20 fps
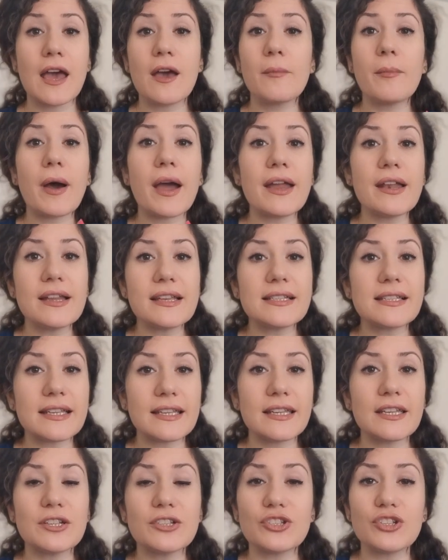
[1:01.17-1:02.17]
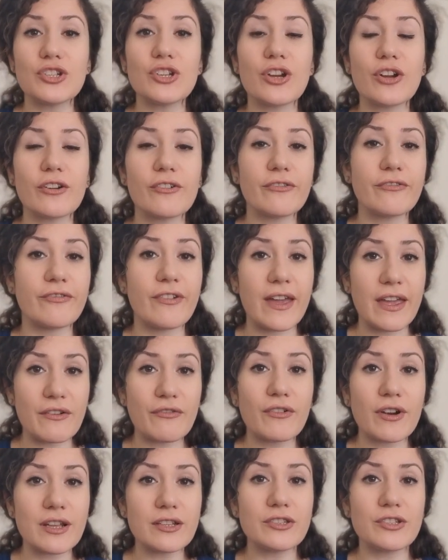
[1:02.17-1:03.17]
By listening to your
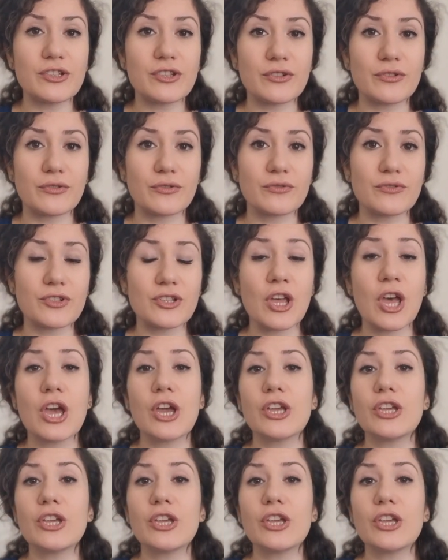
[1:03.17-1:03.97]
favorite tunes,